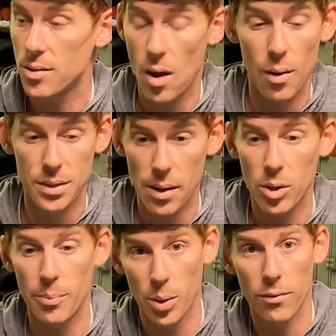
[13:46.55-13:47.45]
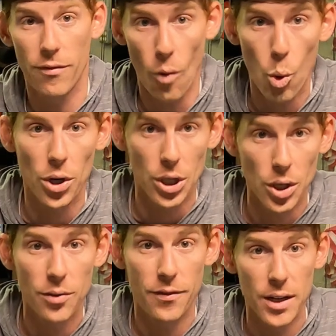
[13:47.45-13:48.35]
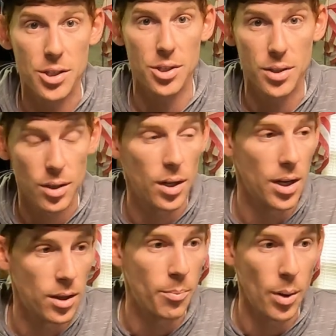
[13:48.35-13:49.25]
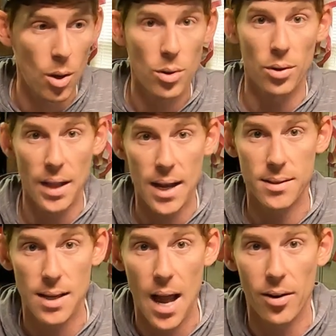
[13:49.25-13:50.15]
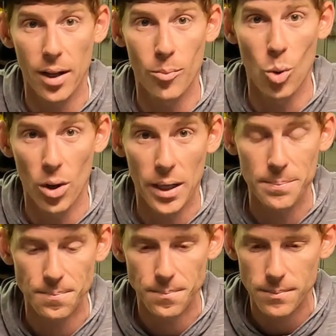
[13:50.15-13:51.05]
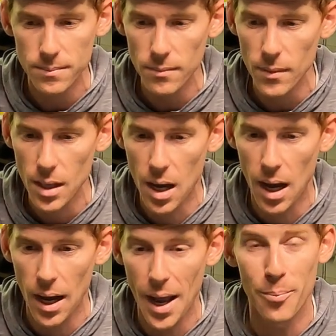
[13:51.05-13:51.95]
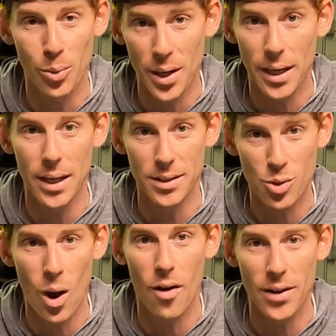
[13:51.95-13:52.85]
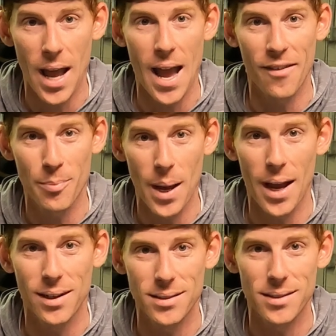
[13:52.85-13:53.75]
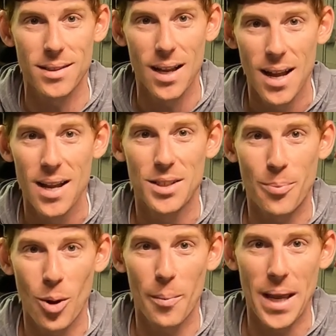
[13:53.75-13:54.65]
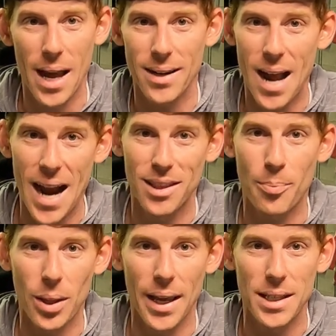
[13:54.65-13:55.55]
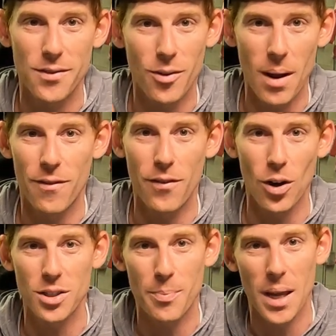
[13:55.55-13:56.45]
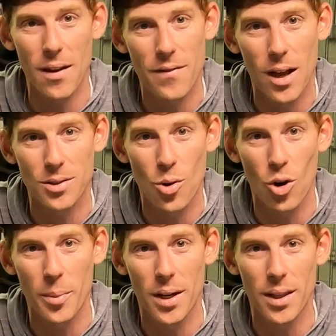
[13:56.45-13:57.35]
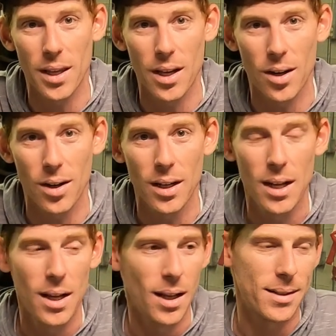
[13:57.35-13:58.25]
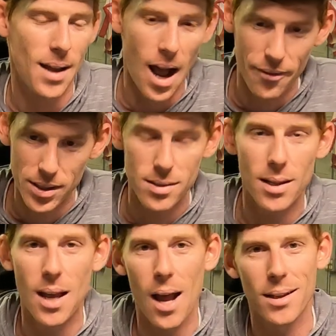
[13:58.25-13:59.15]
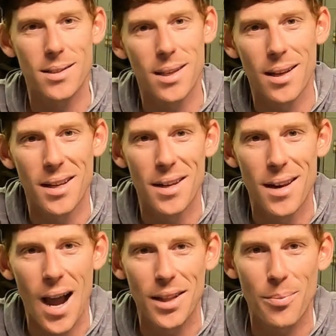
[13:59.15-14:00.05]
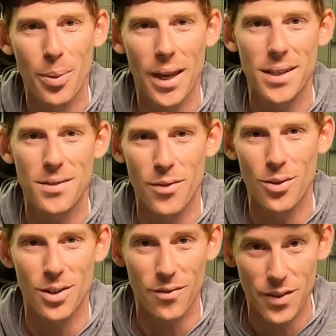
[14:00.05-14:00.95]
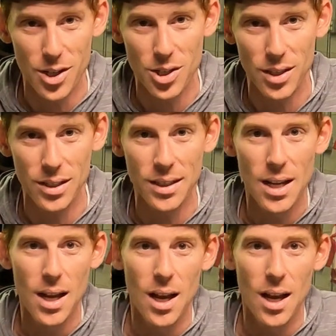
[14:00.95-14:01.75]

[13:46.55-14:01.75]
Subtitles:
So I was able to put 4 good fish in the boat on that Saturday morning and bring in 12.5 pounds to put me at 9th place for my first BFL tournament of the year. That's obviously got us sitting in 9th place for the division.